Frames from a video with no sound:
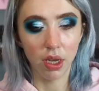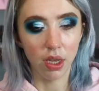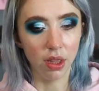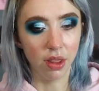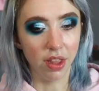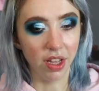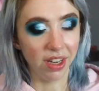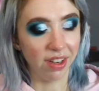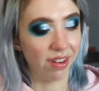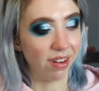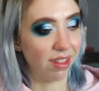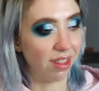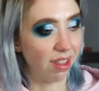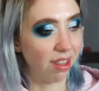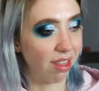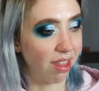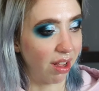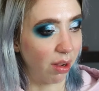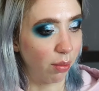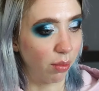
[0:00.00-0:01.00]
They did
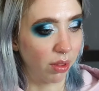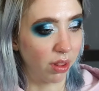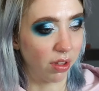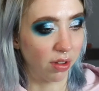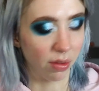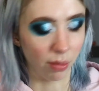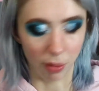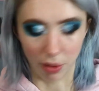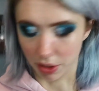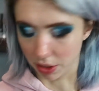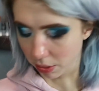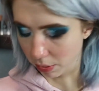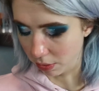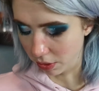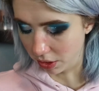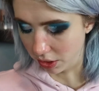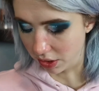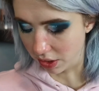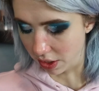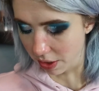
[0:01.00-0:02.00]
the thing with this one, they
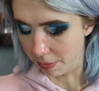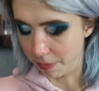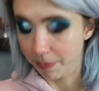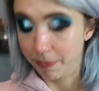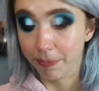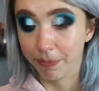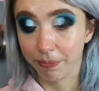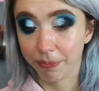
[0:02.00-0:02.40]
really did.